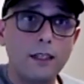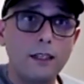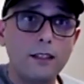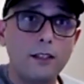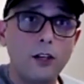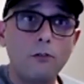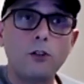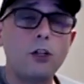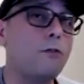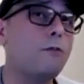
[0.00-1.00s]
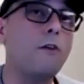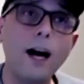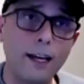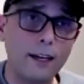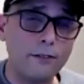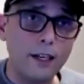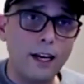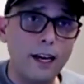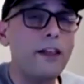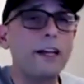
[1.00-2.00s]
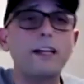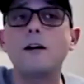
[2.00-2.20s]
you know, till five and then mm.